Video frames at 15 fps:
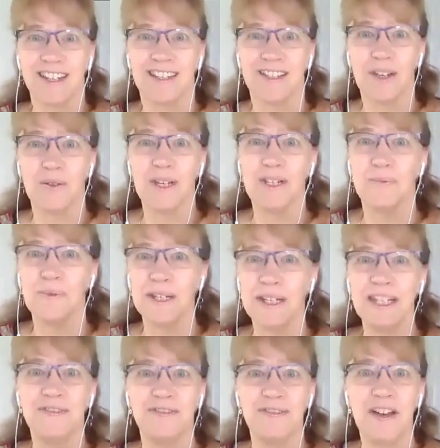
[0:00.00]
So it's
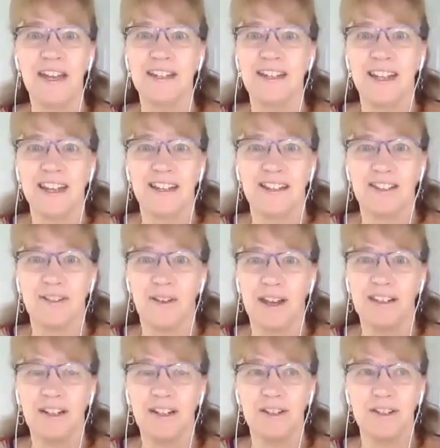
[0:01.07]
really fun, like
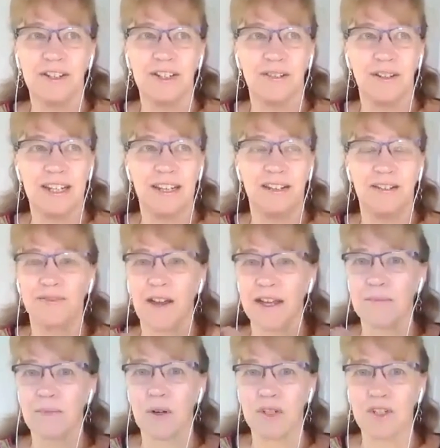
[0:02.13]
trying to learn to identify
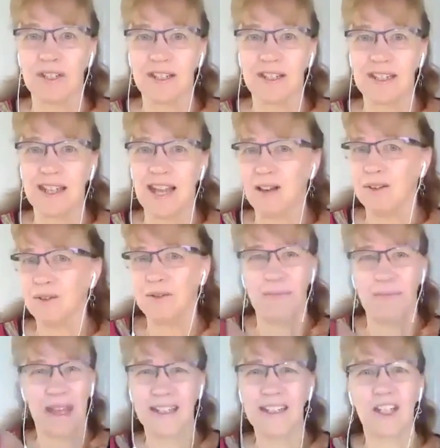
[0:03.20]
emotions and how to
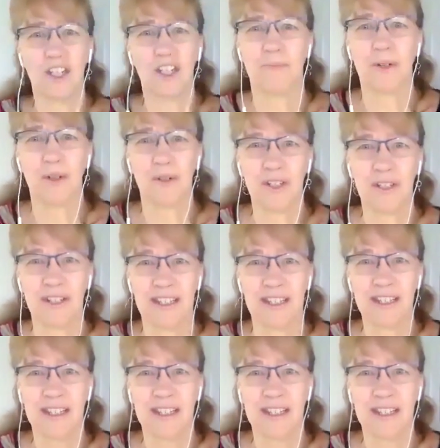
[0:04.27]
manage emotions.